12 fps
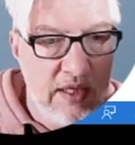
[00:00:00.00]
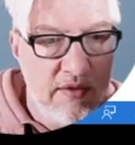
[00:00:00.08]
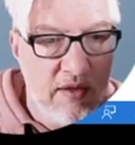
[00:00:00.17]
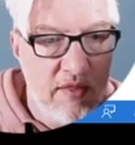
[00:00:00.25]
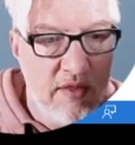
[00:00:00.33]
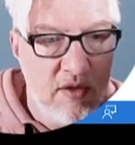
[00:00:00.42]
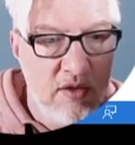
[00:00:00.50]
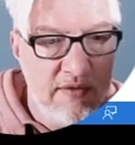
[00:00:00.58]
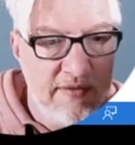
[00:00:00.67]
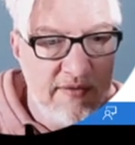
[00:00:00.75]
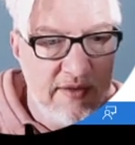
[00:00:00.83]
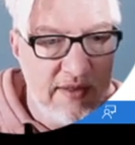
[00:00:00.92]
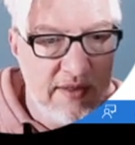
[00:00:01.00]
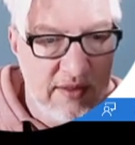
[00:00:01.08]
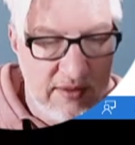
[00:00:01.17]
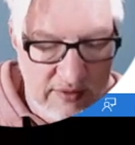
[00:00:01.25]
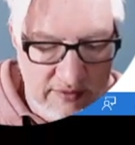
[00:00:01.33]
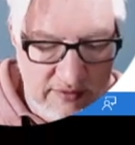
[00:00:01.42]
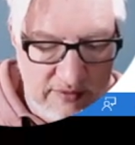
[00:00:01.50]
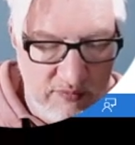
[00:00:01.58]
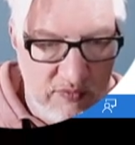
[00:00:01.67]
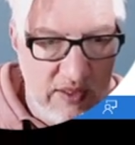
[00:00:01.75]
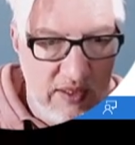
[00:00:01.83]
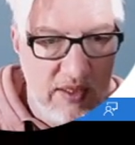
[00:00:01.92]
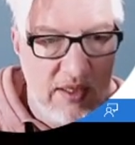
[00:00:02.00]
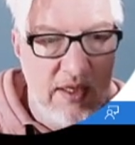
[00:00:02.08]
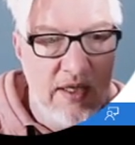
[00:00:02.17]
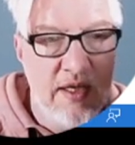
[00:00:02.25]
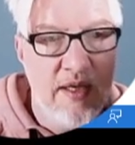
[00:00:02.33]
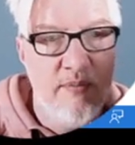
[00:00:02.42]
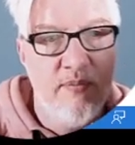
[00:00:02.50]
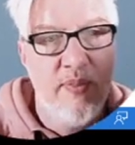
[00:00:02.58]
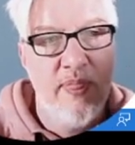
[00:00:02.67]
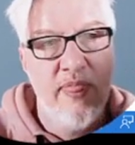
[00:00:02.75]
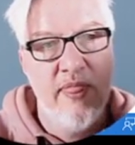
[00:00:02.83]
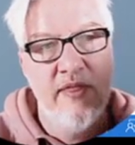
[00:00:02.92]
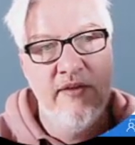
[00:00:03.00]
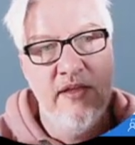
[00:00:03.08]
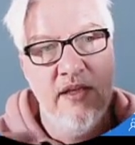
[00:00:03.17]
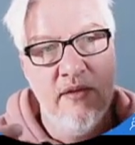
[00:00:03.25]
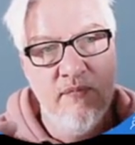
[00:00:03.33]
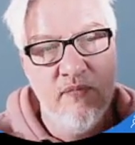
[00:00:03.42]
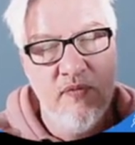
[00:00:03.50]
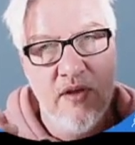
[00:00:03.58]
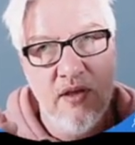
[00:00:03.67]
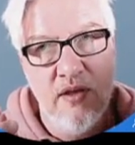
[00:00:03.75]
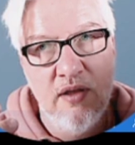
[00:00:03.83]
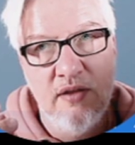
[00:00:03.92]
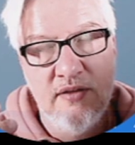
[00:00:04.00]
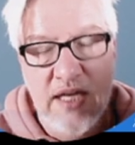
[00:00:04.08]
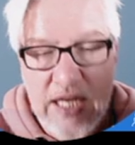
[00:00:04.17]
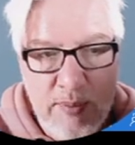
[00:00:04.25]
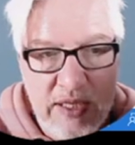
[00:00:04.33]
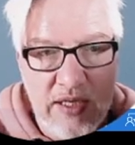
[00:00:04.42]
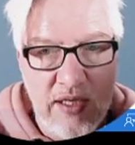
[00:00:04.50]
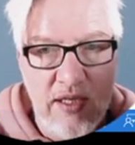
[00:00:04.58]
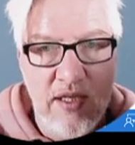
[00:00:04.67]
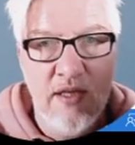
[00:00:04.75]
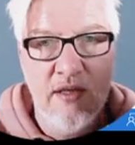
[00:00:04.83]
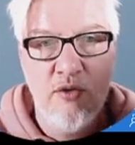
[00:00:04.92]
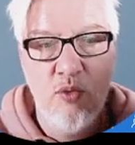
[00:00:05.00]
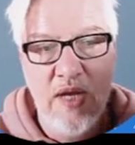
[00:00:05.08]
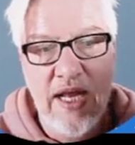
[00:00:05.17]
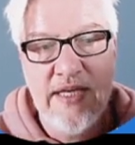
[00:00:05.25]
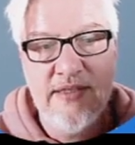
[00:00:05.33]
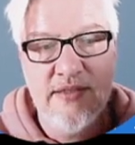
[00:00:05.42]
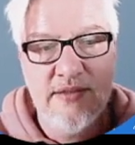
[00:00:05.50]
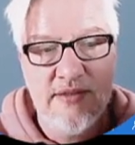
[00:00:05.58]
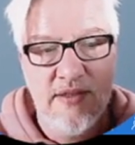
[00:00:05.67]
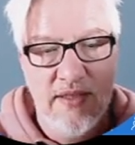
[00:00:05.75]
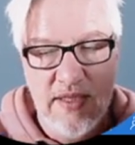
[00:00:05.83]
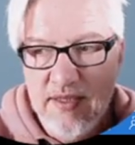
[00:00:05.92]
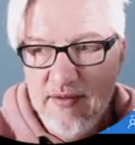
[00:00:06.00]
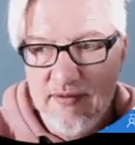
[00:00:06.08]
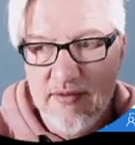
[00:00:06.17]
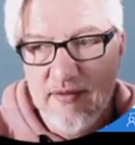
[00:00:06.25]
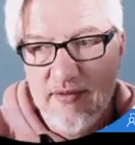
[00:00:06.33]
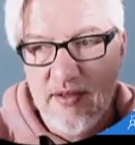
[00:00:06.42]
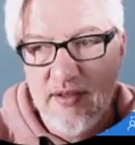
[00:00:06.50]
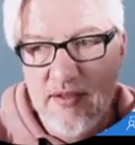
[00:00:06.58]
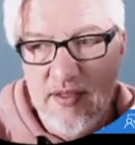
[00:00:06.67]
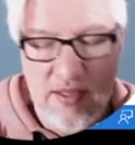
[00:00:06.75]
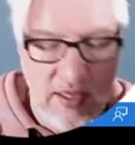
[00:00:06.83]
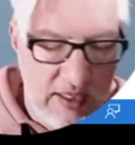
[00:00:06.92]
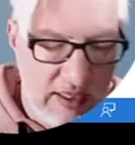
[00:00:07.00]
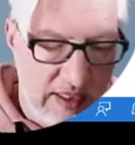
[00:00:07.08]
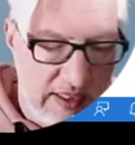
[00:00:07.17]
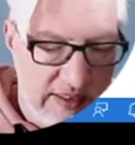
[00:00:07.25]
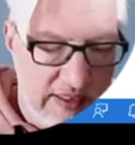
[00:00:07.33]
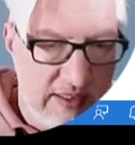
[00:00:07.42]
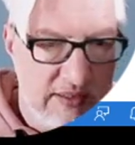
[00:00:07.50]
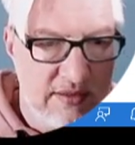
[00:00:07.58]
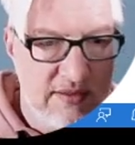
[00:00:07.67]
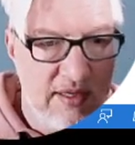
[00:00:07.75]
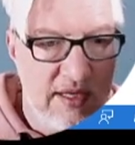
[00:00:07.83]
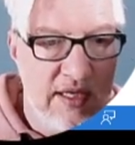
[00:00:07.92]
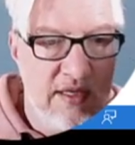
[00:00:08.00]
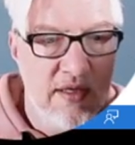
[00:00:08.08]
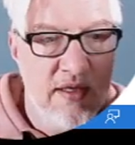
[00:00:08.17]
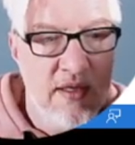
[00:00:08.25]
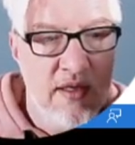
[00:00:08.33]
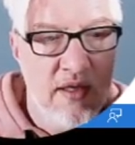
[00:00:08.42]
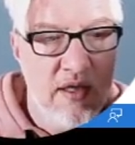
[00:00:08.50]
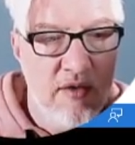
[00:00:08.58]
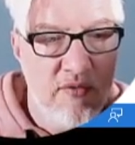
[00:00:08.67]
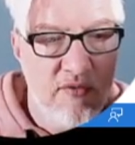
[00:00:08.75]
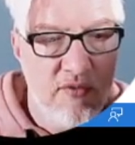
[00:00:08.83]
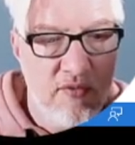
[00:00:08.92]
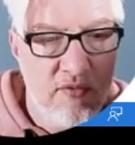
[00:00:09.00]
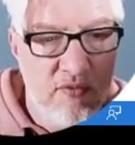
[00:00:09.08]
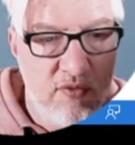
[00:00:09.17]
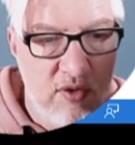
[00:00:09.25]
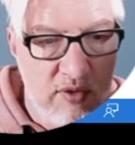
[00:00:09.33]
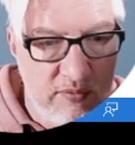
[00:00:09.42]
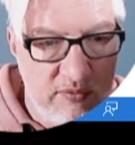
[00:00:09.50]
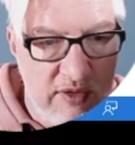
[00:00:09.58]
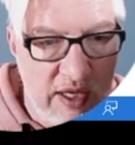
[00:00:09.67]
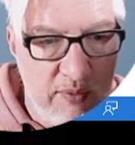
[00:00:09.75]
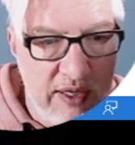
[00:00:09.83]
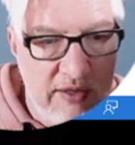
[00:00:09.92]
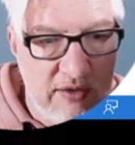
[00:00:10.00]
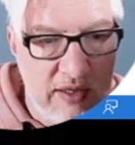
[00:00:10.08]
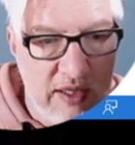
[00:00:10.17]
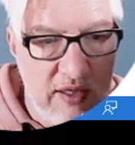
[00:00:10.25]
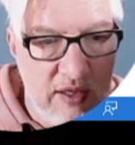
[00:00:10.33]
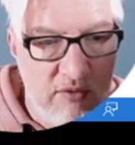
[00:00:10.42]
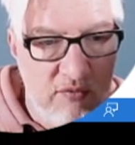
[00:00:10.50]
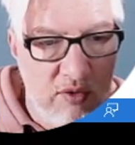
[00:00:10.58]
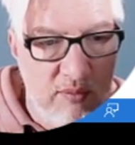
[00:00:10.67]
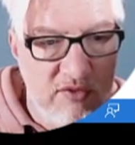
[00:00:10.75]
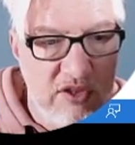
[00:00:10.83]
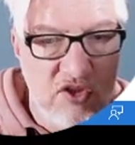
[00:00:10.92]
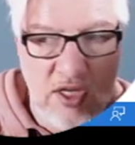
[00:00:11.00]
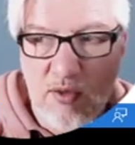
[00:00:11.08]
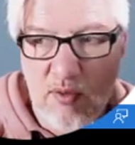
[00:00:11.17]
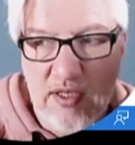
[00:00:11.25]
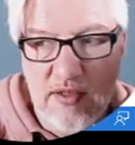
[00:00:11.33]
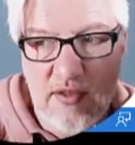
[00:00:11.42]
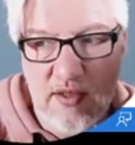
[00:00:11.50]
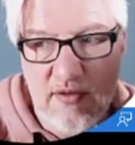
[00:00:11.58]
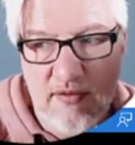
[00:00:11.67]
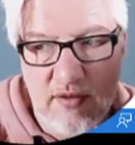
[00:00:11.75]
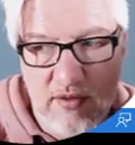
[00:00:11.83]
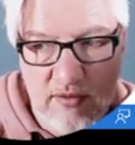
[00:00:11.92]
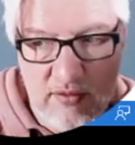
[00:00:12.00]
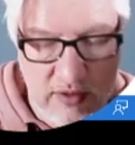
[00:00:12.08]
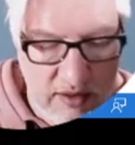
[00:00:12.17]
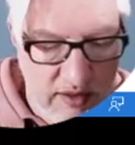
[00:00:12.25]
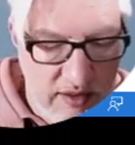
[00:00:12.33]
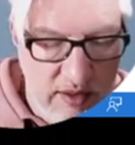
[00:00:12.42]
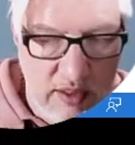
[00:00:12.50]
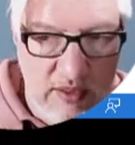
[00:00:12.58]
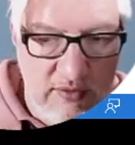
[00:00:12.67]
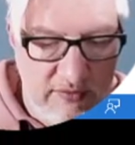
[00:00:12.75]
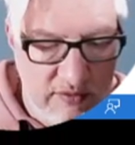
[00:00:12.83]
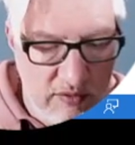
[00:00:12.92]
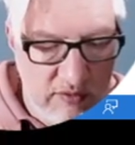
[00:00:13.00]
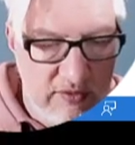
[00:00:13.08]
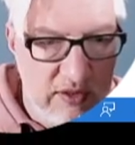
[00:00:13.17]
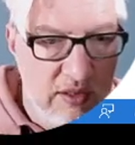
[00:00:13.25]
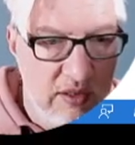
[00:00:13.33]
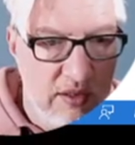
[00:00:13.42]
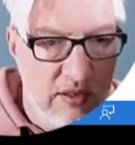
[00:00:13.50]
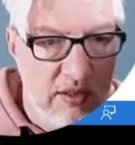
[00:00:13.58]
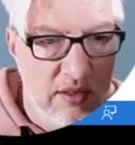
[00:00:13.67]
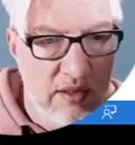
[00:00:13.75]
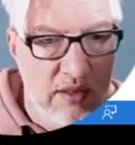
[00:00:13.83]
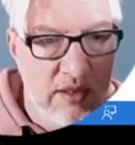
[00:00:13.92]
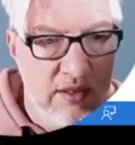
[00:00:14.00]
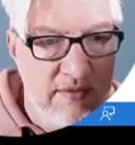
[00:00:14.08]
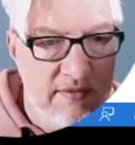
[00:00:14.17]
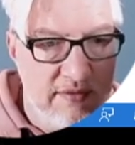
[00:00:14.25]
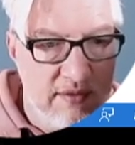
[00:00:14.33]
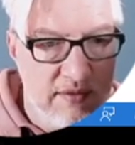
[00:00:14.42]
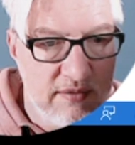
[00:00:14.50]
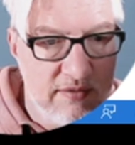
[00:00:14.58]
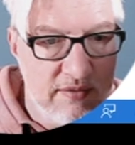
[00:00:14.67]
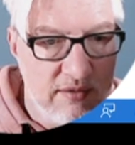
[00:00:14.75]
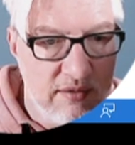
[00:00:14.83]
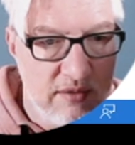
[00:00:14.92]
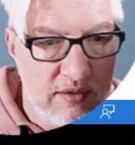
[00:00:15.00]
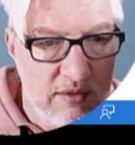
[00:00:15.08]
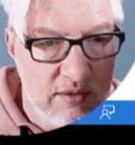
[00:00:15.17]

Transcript: And the good thing is um, the dynamically created instance ID I can take fr directly from the generated instance. And so the instance,